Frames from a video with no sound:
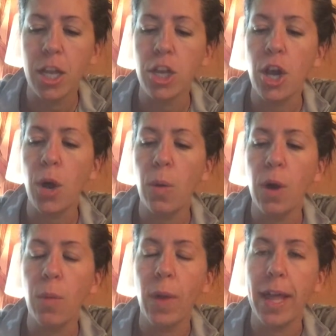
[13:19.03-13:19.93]

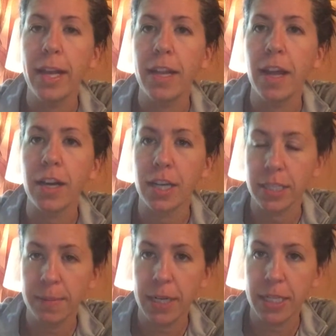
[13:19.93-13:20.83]
Know when a
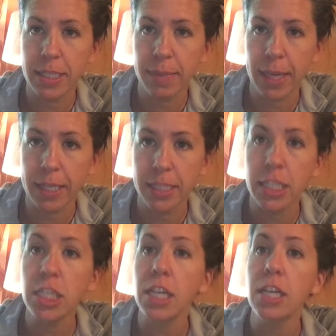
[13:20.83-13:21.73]
customer needs to make a
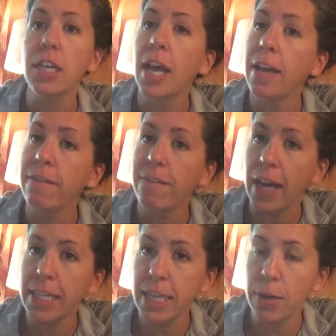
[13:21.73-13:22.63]
decision, and
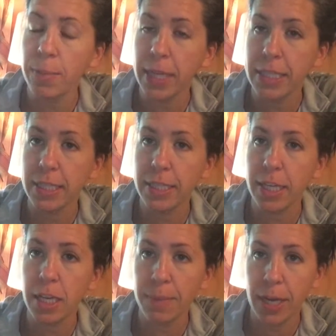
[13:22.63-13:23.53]
find out places
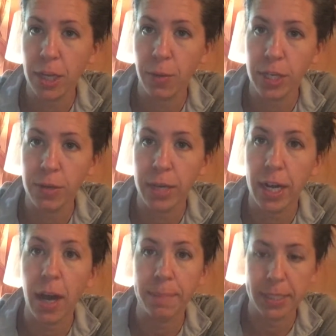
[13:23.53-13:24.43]
in your menu where you
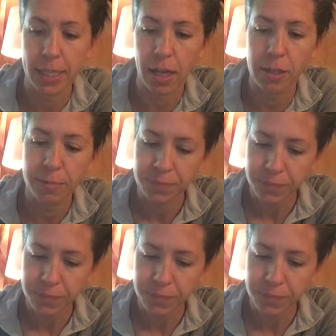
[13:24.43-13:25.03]
can upsell.